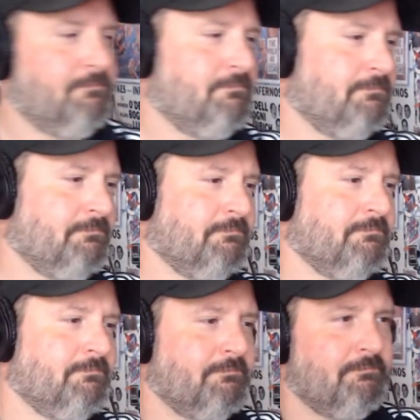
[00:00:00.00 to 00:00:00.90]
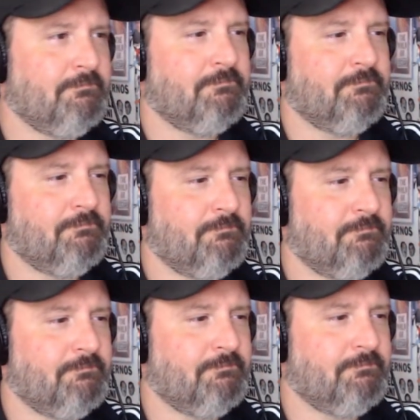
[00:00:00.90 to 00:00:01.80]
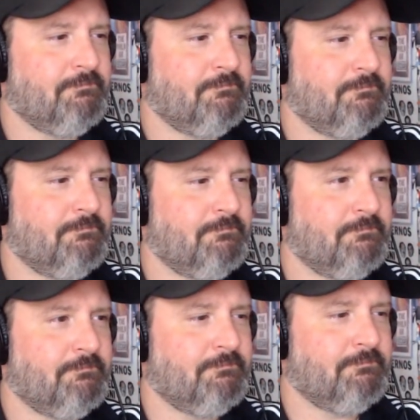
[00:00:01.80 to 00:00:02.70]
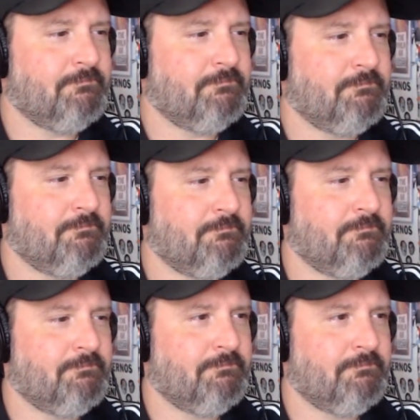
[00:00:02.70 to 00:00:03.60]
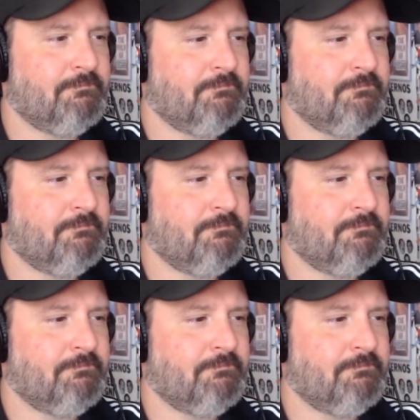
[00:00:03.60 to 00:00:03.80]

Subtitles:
No words are spoken by the person on screen.